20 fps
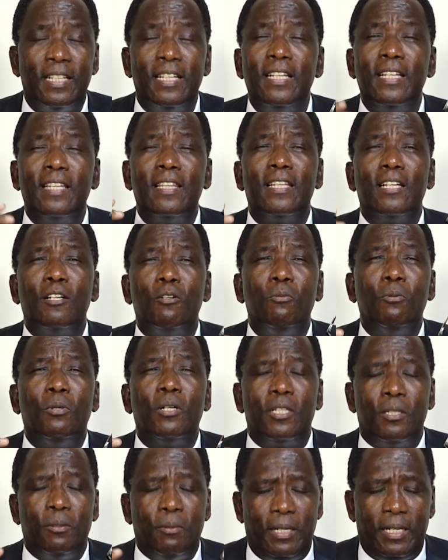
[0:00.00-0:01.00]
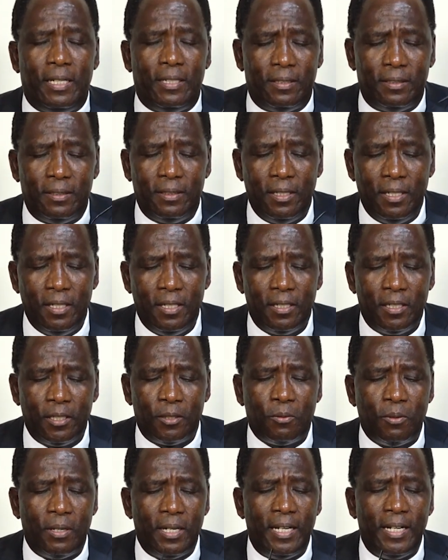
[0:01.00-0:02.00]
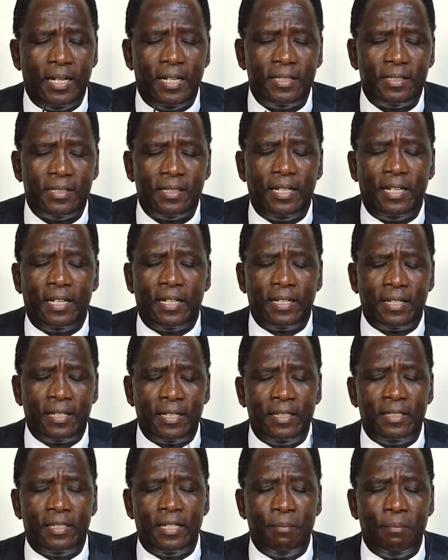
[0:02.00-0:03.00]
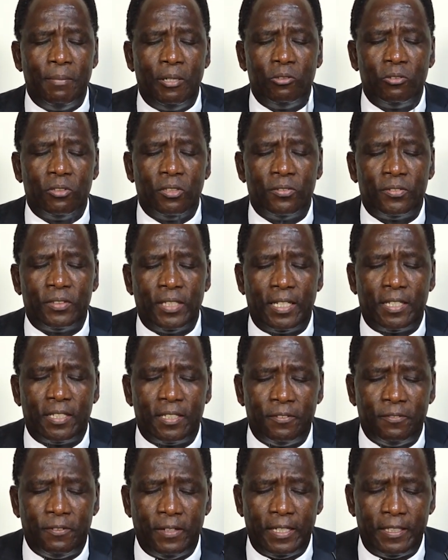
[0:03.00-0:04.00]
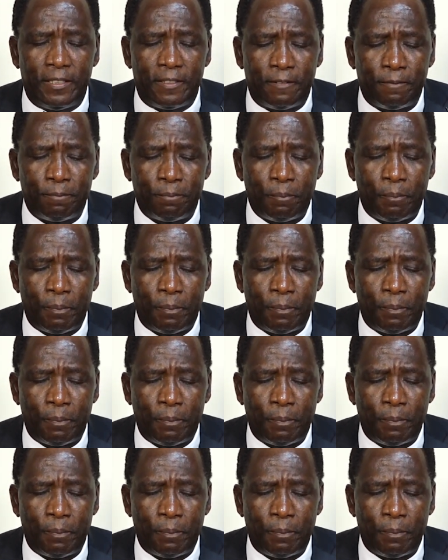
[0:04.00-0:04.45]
Anything worthwhile requires a great amount of sacrifice.